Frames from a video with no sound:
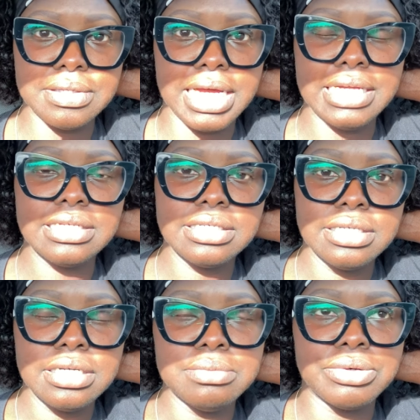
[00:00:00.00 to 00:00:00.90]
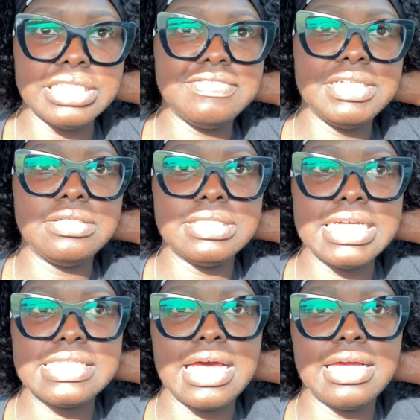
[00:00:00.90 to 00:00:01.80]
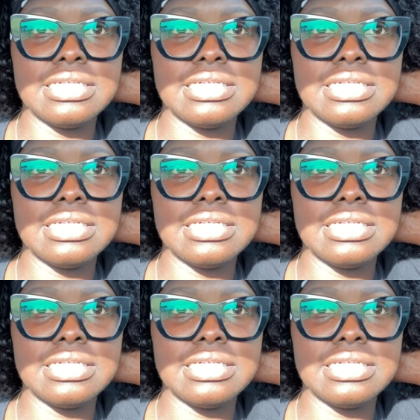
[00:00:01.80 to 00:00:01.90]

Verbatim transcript: like, breastfeed on that side?